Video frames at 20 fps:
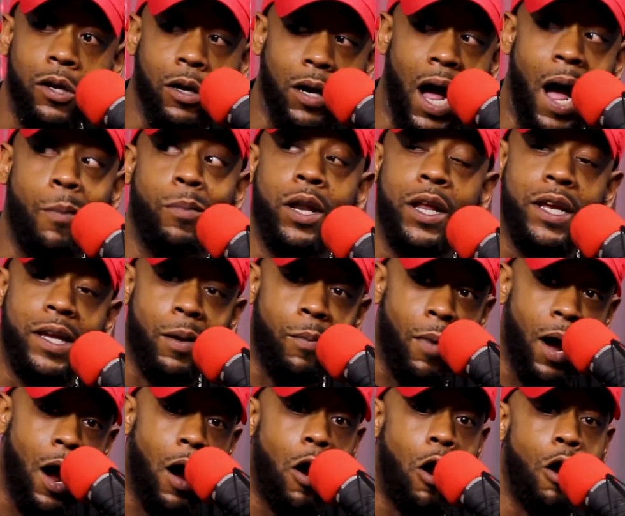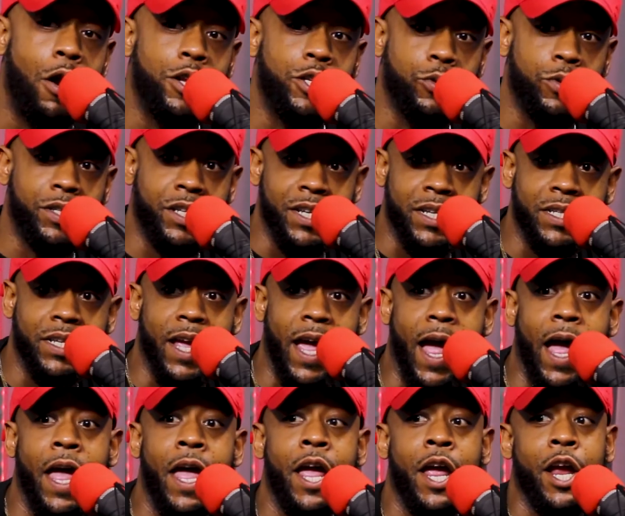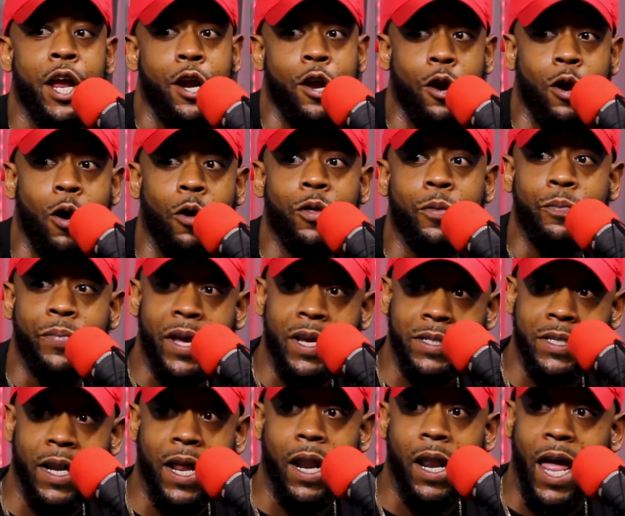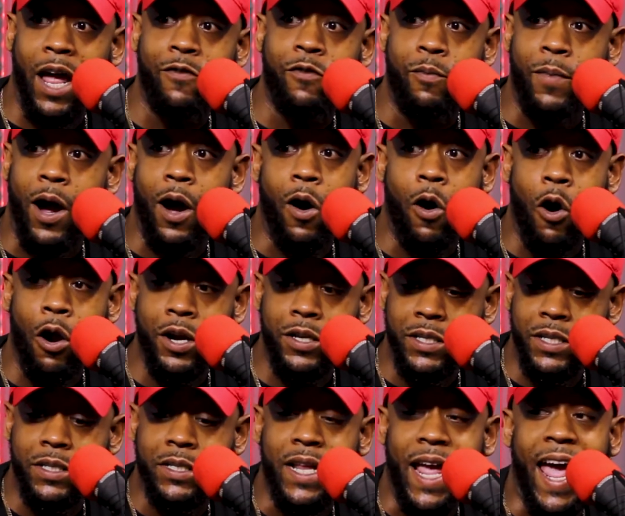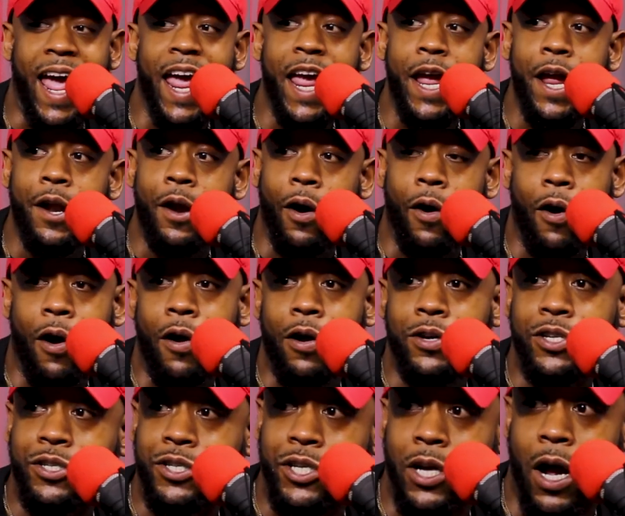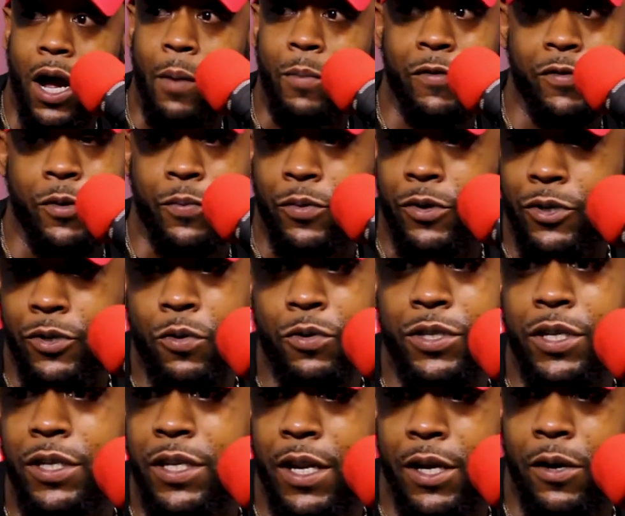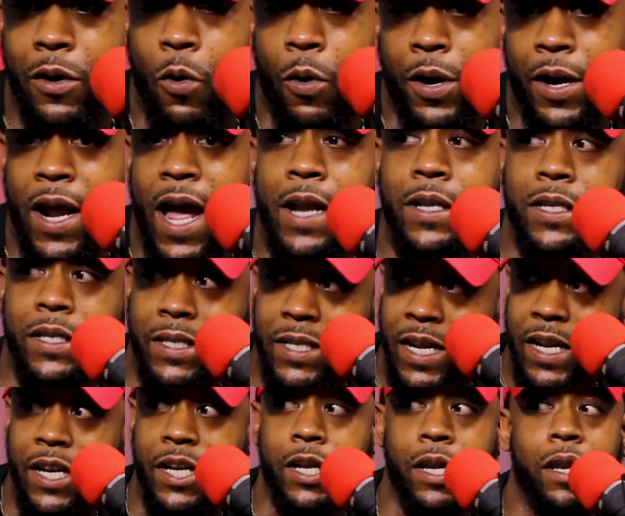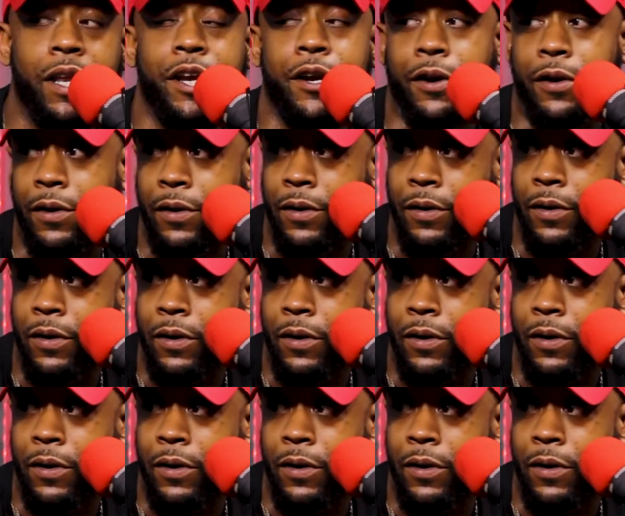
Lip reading: look, I'm linking my artist with this guy, here go the beats that I like for my artist, it's the A&R's job, if the producer didn't know or not, to get it cleared.